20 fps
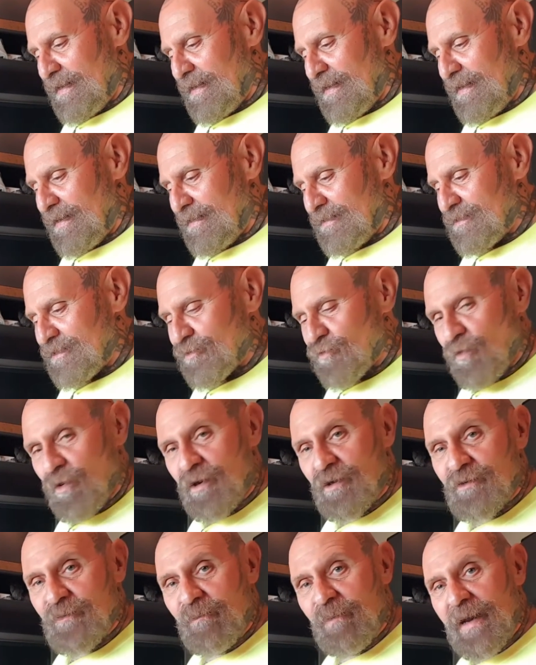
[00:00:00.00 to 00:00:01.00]
it just
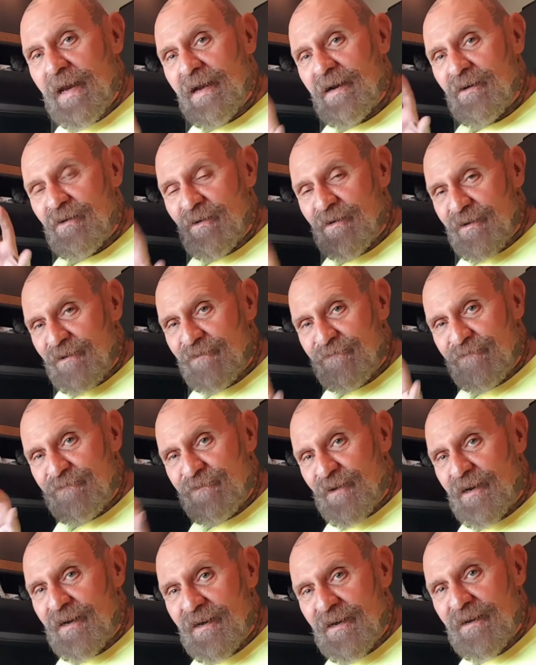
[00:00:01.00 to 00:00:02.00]
works better if
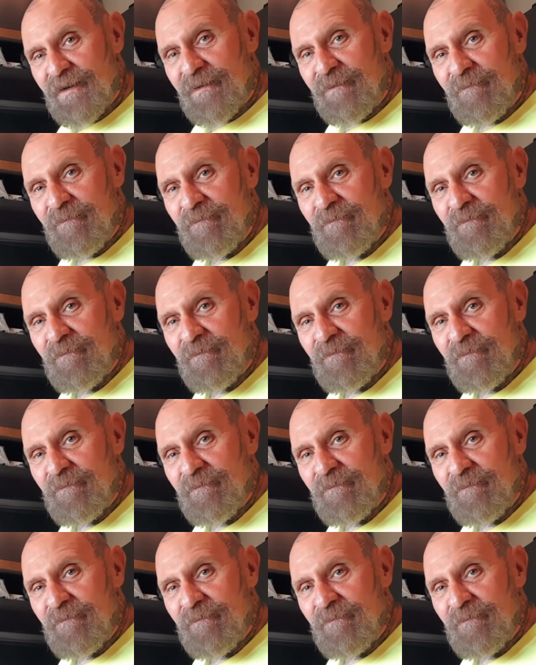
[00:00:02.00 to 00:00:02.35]
uh,